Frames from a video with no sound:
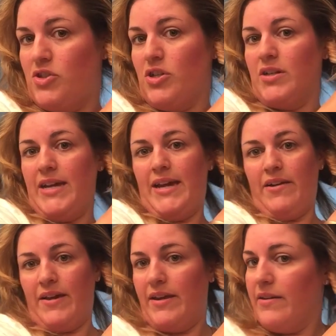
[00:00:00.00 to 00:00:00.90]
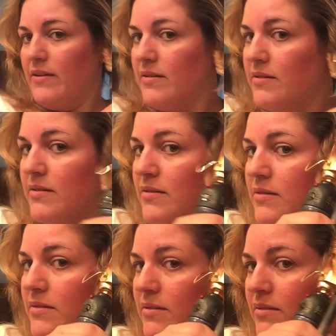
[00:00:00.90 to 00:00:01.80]
chunk of hair here.
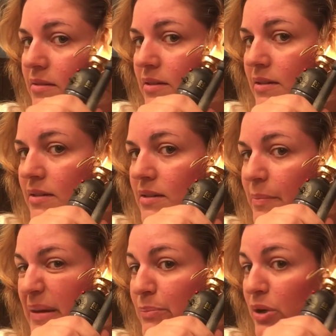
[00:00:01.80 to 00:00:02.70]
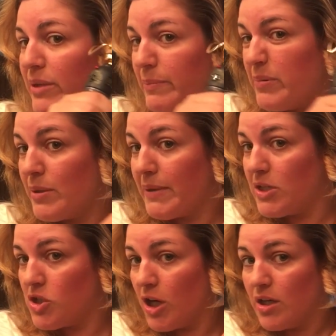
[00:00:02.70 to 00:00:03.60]
Big, pretty, pretty
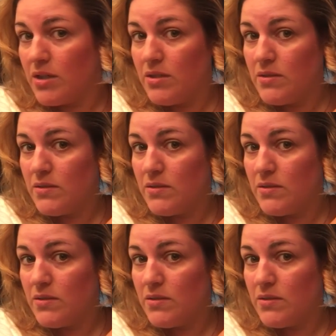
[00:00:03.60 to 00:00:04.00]
big chunk.